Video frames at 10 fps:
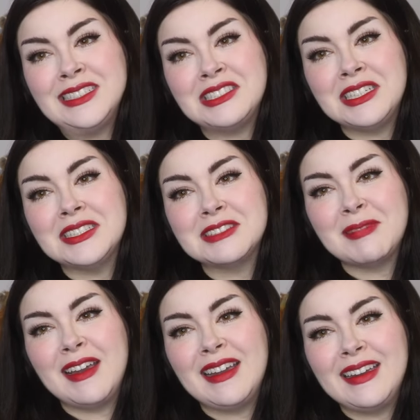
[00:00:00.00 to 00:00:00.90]
she is
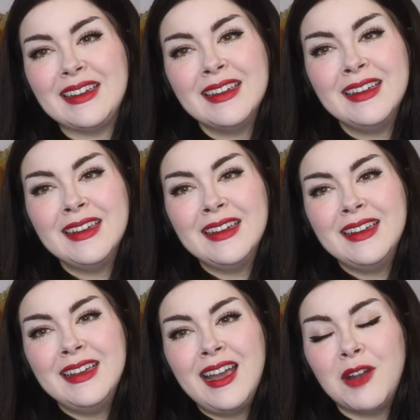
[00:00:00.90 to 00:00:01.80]
my i
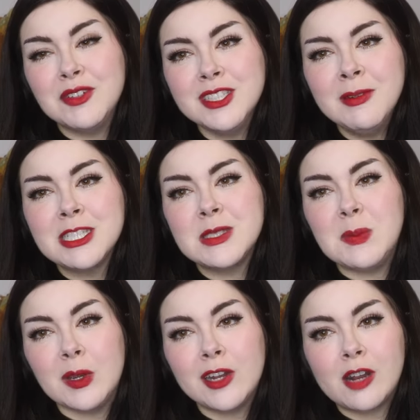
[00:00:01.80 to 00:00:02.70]
always say my
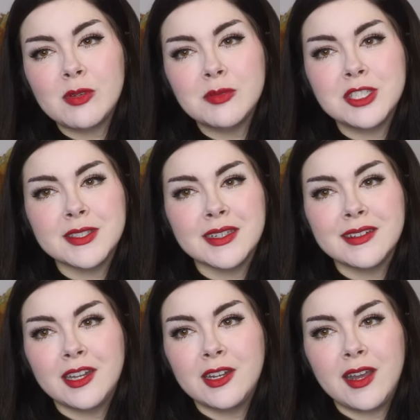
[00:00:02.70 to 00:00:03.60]
spirit animal but she's like
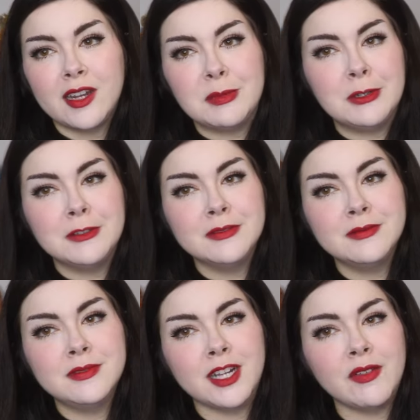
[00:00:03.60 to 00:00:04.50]
not an animal
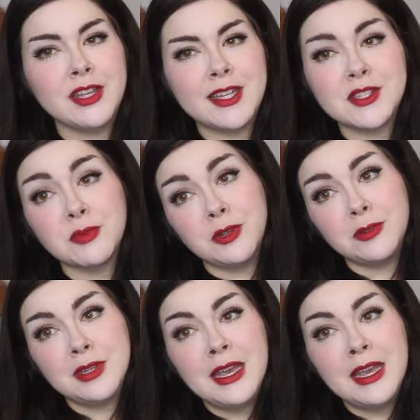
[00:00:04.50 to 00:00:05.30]
i feel like that's rude